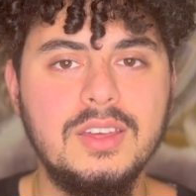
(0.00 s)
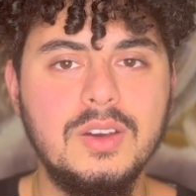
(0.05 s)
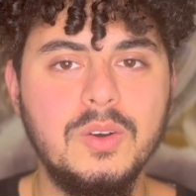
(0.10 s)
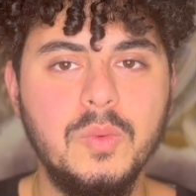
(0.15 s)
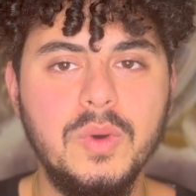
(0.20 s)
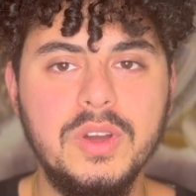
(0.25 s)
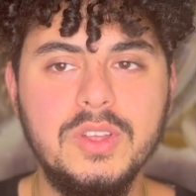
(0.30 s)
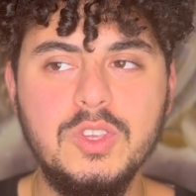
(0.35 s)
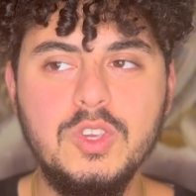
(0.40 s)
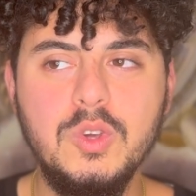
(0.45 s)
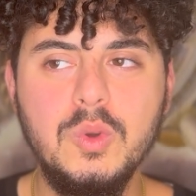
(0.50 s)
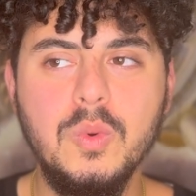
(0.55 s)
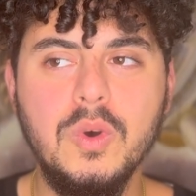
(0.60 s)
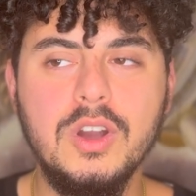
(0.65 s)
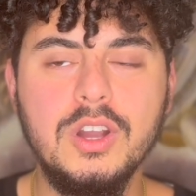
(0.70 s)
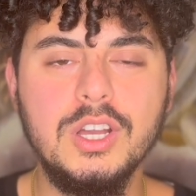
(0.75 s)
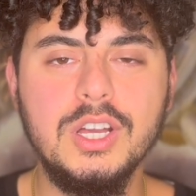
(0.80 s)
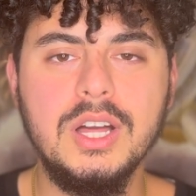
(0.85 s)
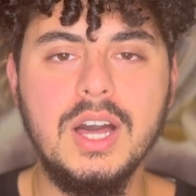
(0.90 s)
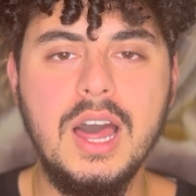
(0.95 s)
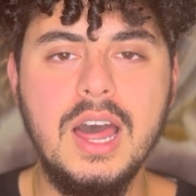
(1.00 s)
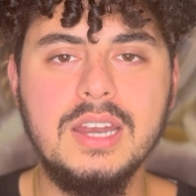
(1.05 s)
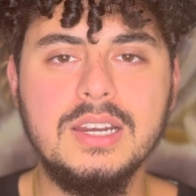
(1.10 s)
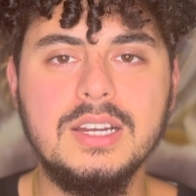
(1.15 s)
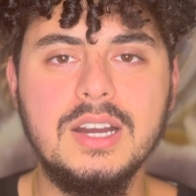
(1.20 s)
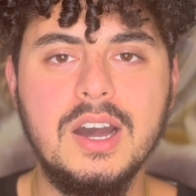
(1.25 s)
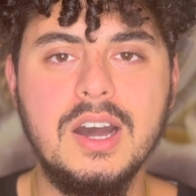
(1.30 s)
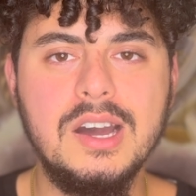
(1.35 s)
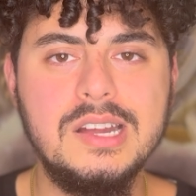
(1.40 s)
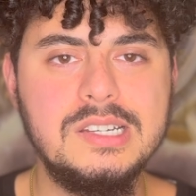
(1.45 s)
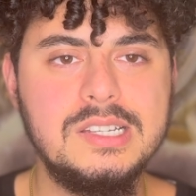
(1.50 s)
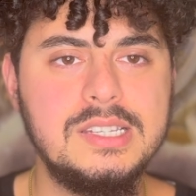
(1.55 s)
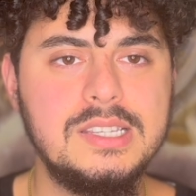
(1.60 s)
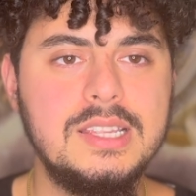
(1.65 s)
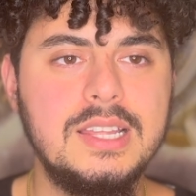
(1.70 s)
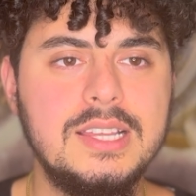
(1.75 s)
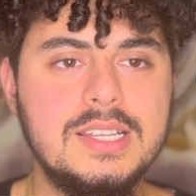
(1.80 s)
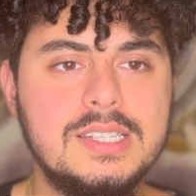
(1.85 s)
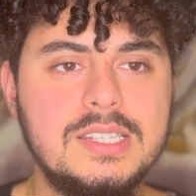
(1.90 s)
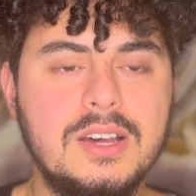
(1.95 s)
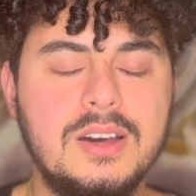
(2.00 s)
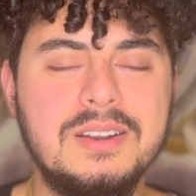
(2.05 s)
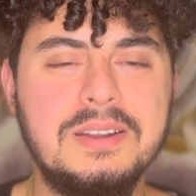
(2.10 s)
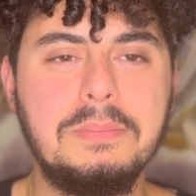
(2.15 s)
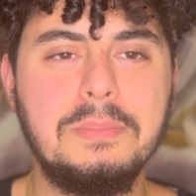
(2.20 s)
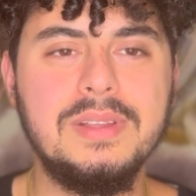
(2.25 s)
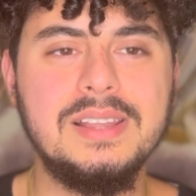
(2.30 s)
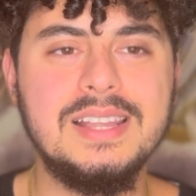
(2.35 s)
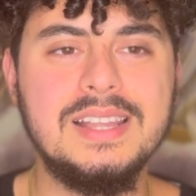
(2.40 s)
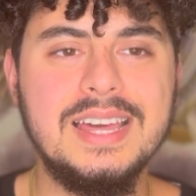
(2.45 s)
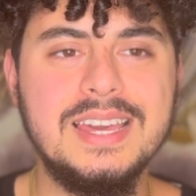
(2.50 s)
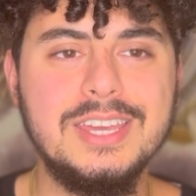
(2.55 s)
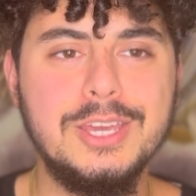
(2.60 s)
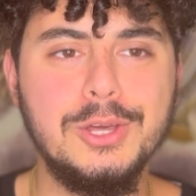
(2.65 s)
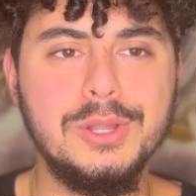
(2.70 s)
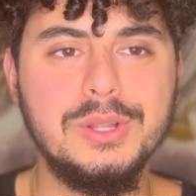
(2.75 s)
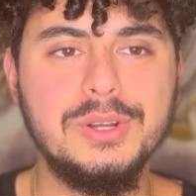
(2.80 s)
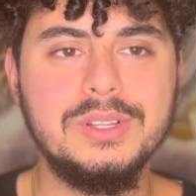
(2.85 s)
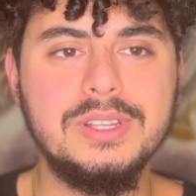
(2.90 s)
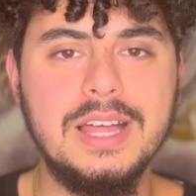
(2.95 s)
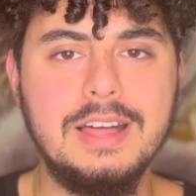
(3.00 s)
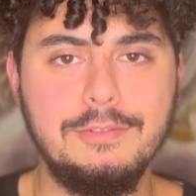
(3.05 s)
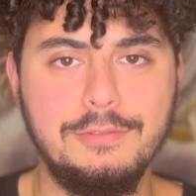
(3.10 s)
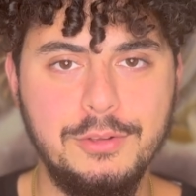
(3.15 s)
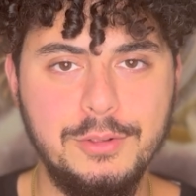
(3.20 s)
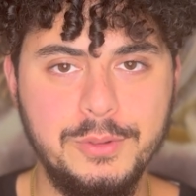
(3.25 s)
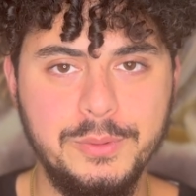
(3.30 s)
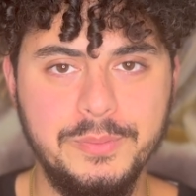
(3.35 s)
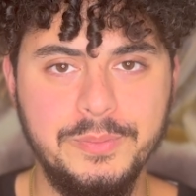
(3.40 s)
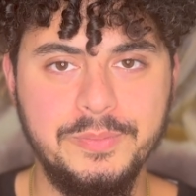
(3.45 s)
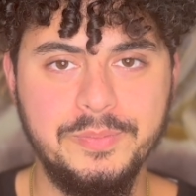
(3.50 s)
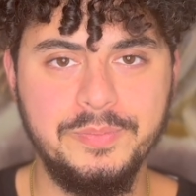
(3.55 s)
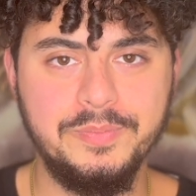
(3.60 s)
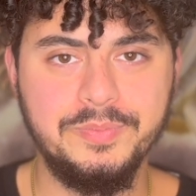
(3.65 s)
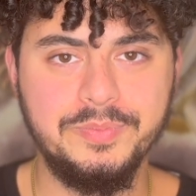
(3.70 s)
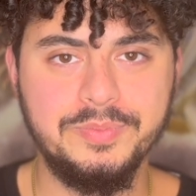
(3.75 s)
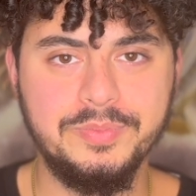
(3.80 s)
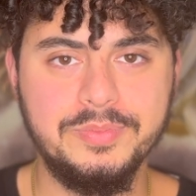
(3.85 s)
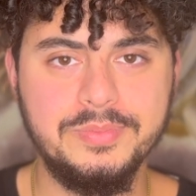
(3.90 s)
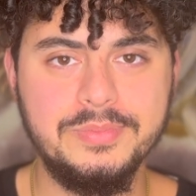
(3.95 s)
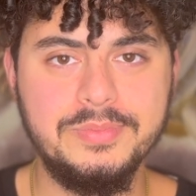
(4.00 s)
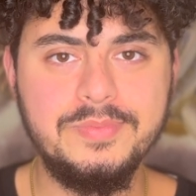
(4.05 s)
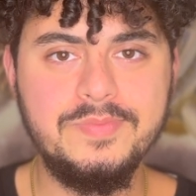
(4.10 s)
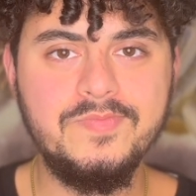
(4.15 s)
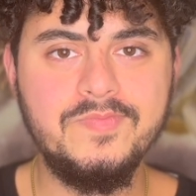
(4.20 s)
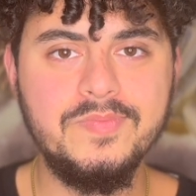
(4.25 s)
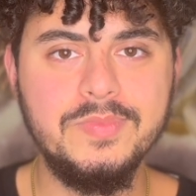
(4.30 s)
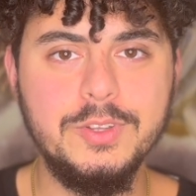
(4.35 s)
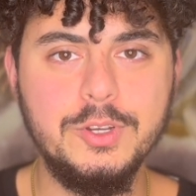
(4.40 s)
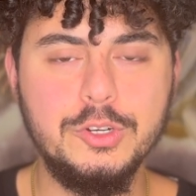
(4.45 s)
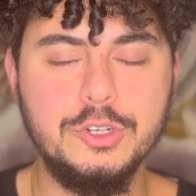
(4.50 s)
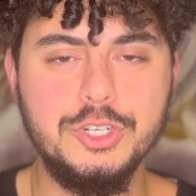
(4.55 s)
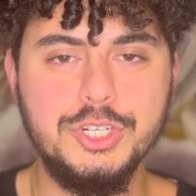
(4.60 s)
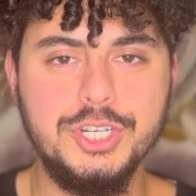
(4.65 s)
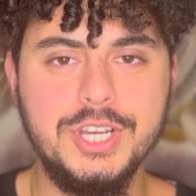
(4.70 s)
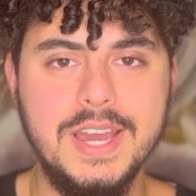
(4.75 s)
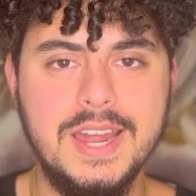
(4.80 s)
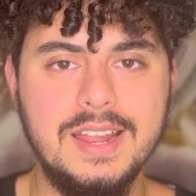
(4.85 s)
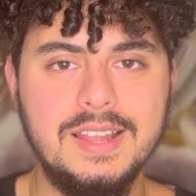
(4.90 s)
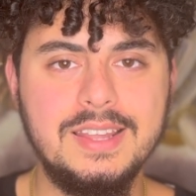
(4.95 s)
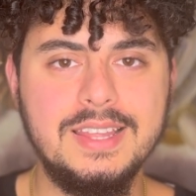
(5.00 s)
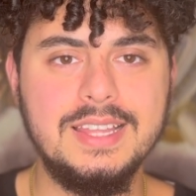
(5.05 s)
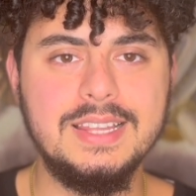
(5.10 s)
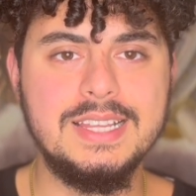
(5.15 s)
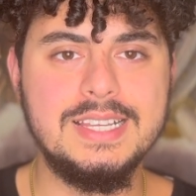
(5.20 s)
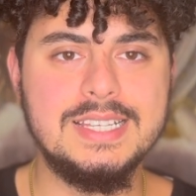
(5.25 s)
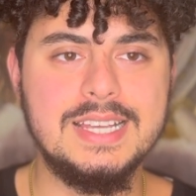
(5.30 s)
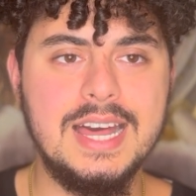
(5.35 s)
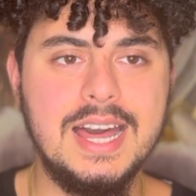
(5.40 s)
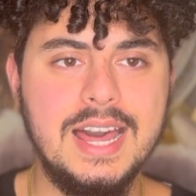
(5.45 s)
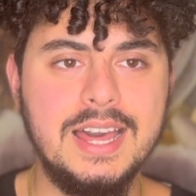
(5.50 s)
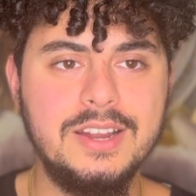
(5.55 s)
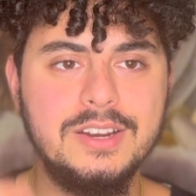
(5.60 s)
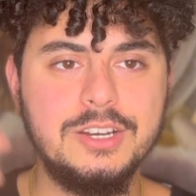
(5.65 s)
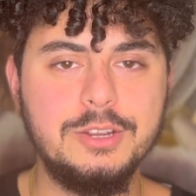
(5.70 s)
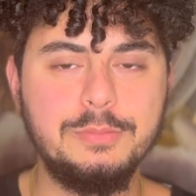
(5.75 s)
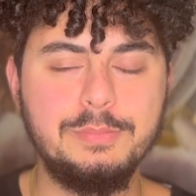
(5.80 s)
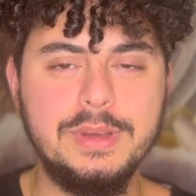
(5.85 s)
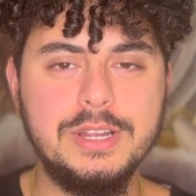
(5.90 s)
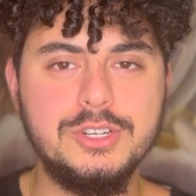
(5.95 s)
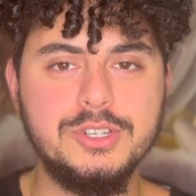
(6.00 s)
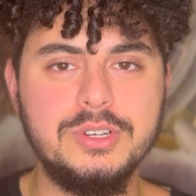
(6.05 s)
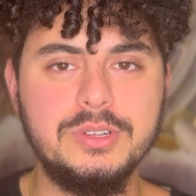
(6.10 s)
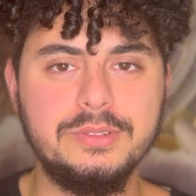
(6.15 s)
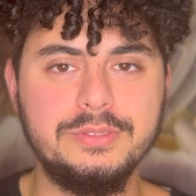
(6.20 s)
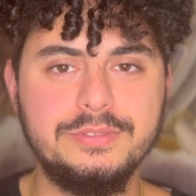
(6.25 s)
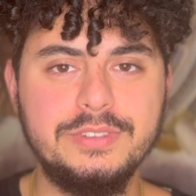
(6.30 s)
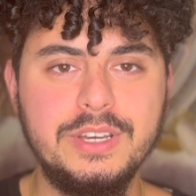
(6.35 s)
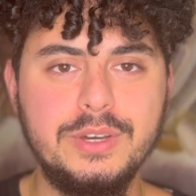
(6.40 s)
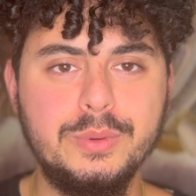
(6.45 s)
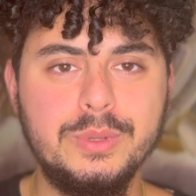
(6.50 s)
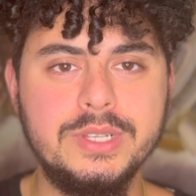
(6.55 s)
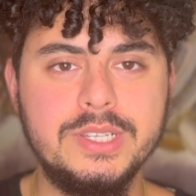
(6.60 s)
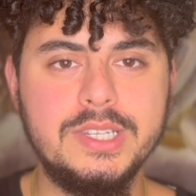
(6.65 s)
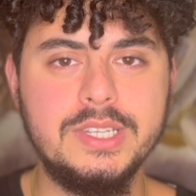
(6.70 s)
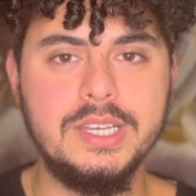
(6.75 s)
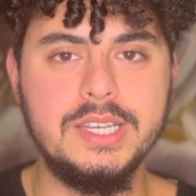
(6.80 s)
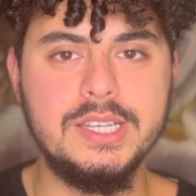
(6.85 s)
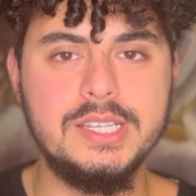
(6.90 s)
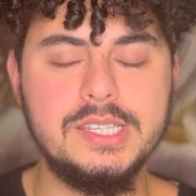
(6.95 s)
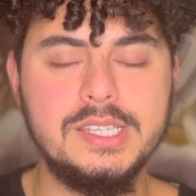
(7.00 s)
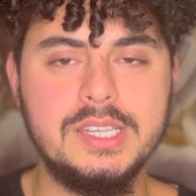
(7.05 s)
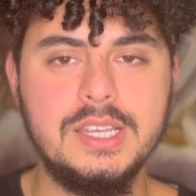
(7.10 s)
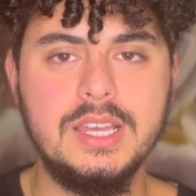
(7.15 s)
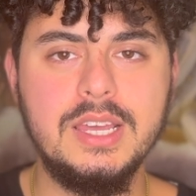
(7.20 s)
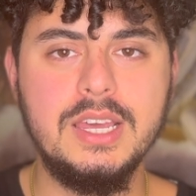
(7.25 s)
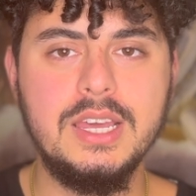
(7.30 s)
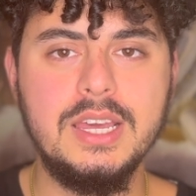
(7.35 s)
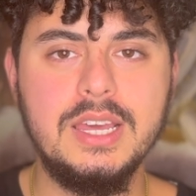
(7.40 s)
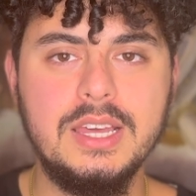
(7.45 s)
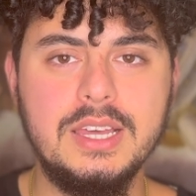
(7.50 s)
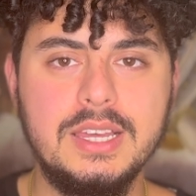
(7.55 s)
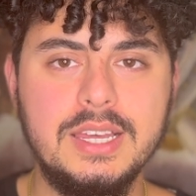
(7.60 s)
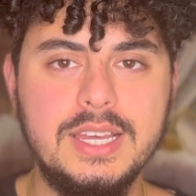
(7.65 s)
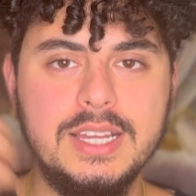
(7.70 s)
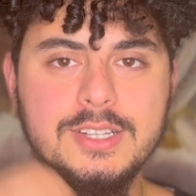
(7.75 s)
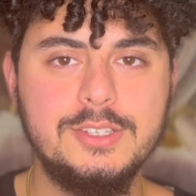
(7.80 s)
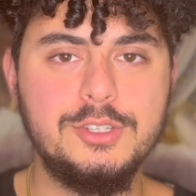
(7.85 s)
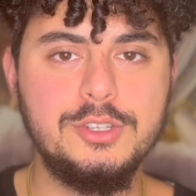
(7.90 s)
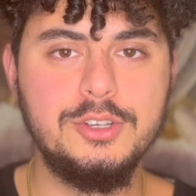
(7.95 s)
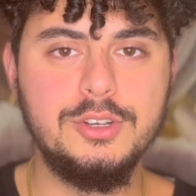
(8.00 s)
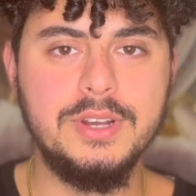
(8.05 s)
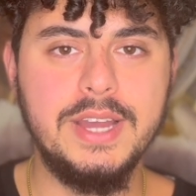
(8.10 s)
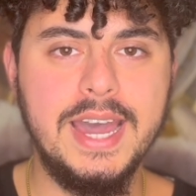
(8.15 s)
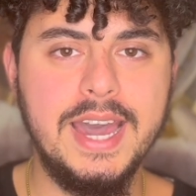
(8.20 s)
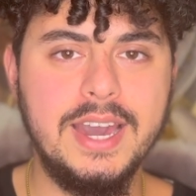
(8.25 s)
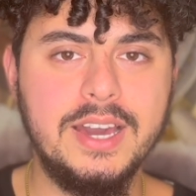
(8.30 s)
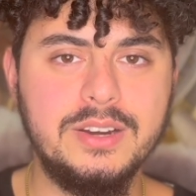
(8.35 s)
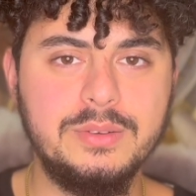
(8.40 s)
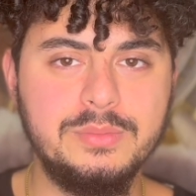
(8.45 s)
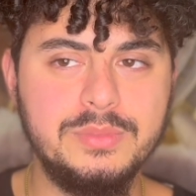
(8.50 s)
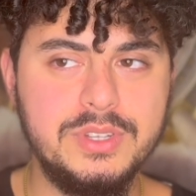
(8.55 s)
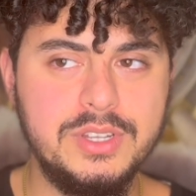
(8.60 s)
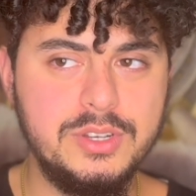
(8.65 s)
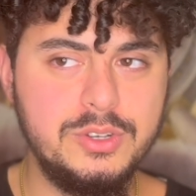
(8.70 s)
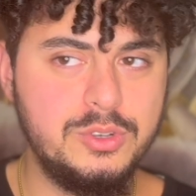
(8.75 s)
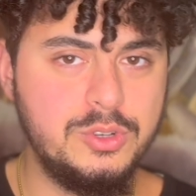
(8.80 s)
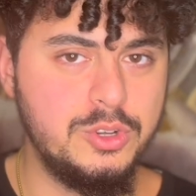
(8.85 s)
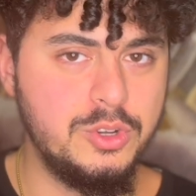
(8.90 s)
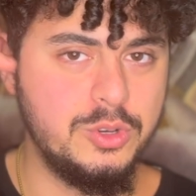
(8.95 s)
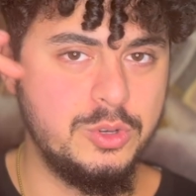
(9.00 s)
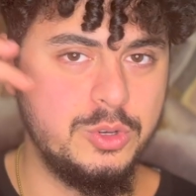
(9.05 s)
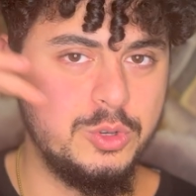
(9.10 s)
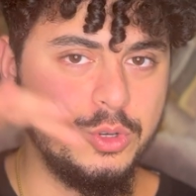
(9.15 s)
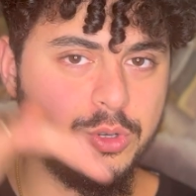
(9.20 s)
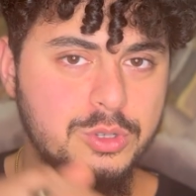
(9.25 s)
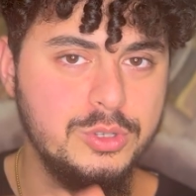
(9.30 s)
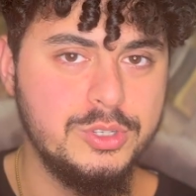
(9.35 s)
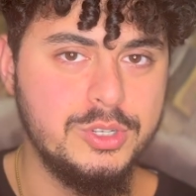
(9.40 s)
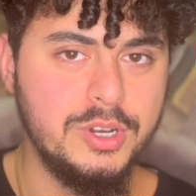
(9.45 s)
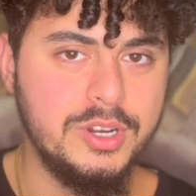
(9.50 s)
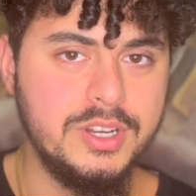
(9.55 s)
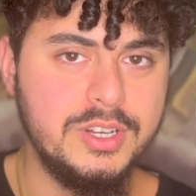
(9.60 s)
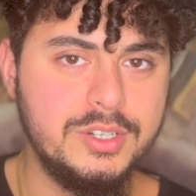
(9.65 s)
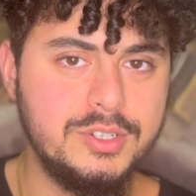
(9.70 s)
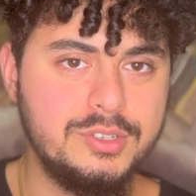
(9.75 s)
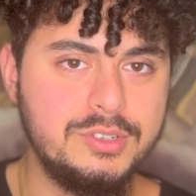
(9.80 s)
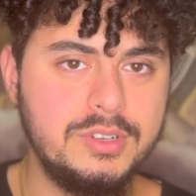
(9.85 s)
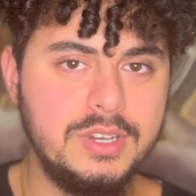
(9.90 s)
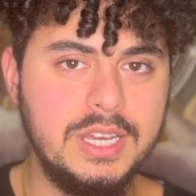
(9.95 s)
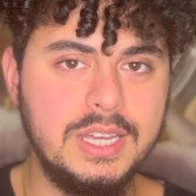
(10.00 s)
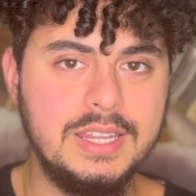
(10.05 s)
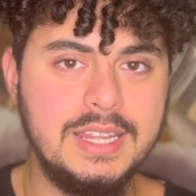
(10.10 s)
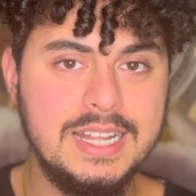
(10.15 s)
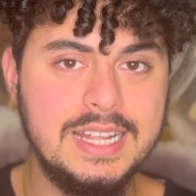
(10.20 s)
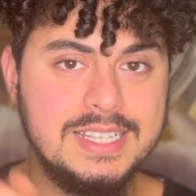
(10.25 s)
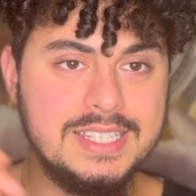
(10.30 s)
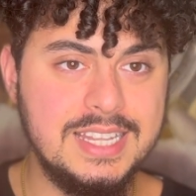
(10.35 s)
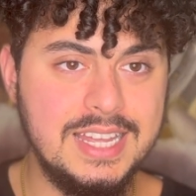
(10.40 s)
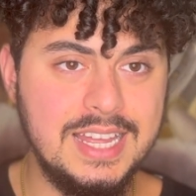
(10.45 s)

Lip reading: When you are God consciousness on a molecular level, you're channeling these higher dimensional frequencies into your atoms, into your neural circuitry. That's the